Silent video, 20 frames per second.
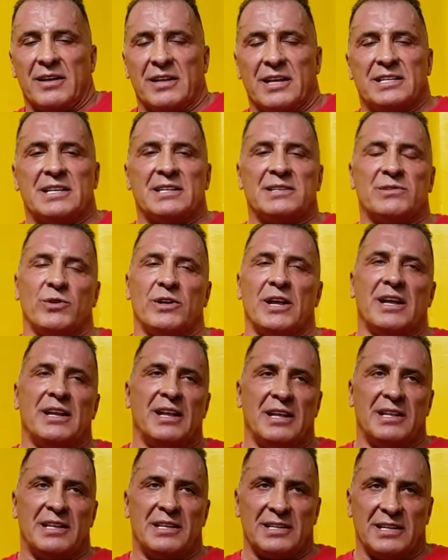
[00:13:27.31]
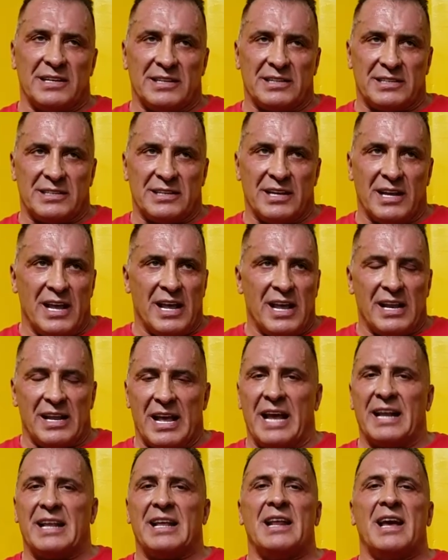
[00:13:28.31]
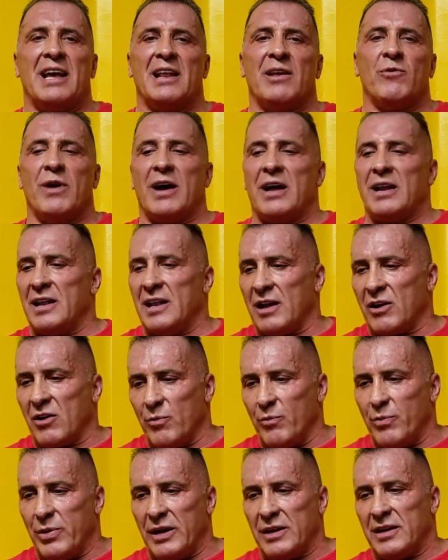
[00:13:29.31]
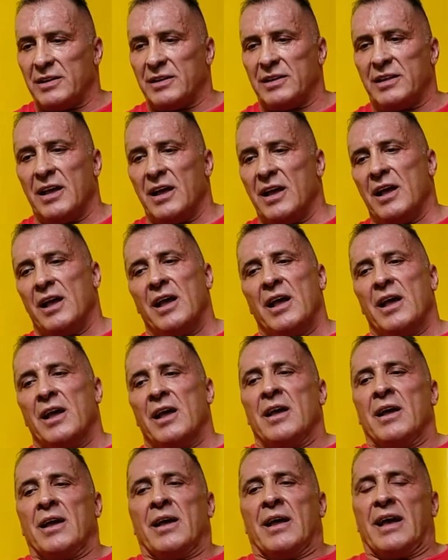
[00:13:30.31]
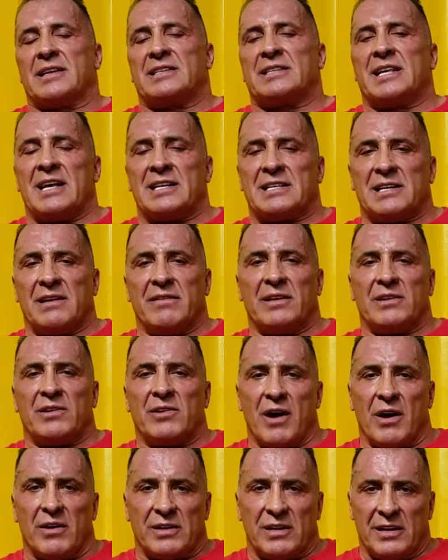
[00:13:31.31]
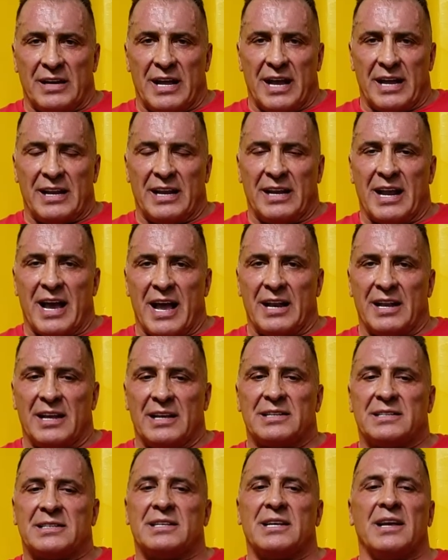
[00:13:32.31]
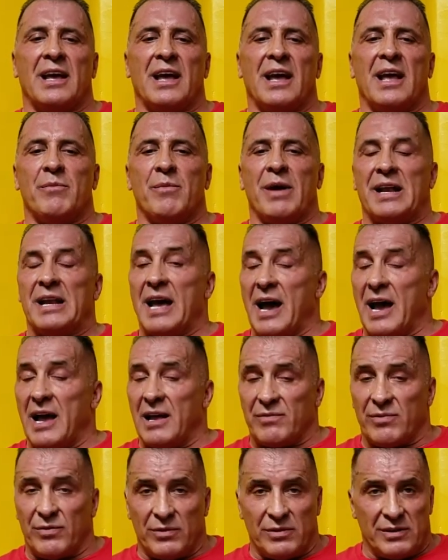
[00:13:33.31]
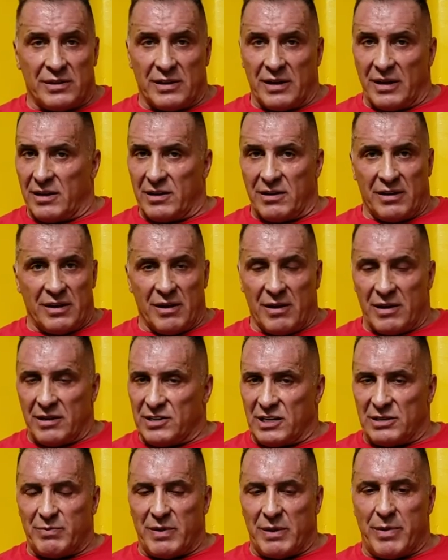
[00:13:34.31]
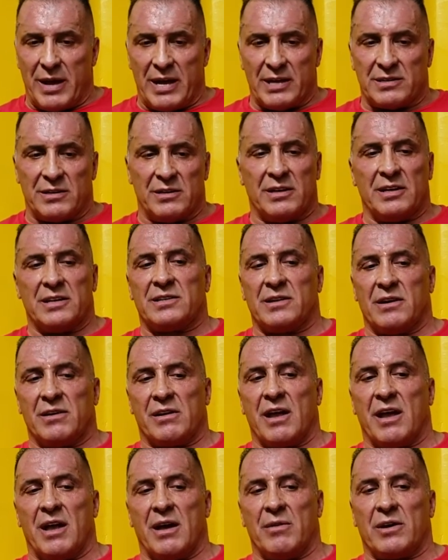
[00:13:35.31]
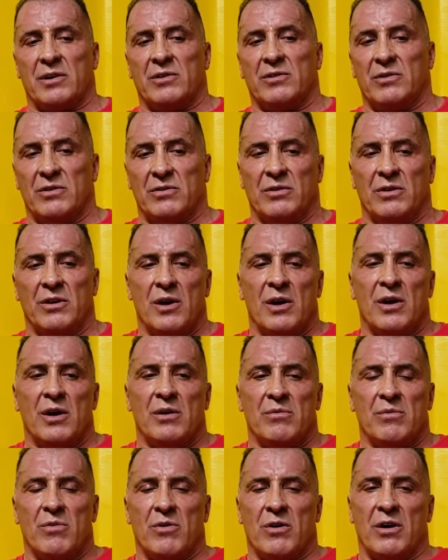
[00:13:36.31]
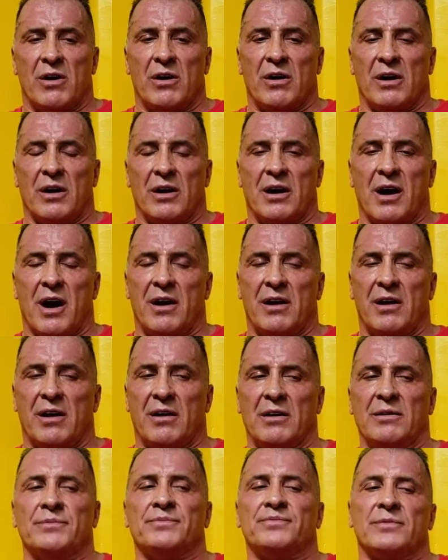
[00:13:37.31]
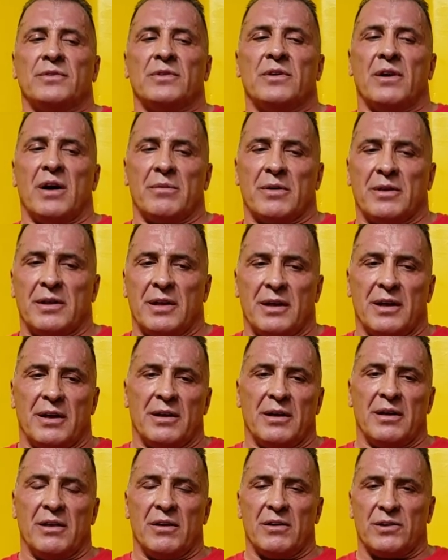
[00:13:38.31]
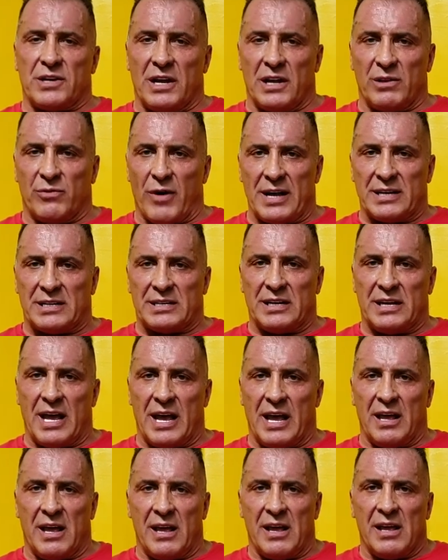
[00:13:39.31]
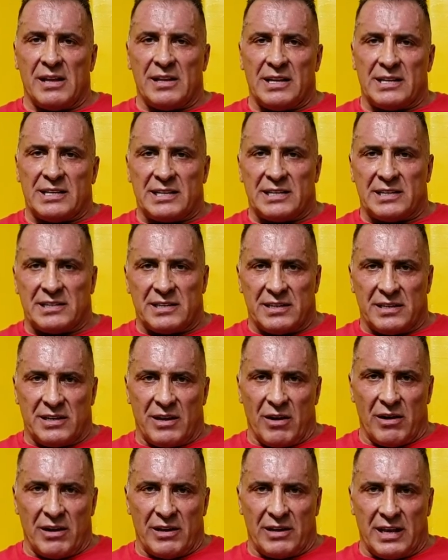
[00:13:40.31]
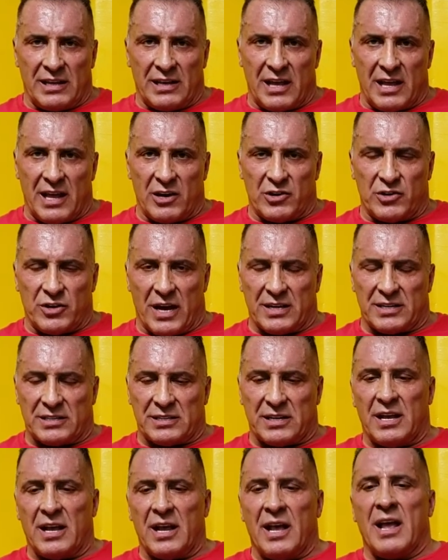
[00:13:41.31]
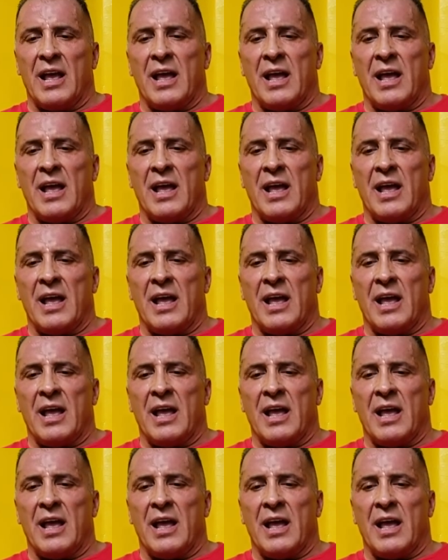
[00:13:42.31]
This is what I did since 1991, and I competed extensively throughout the 1990s. And my diet would, you know, just be based on this. Okay, I'm going to do more cardio. I'm going to, you know, train twice a day. This is the only thing that I adjust.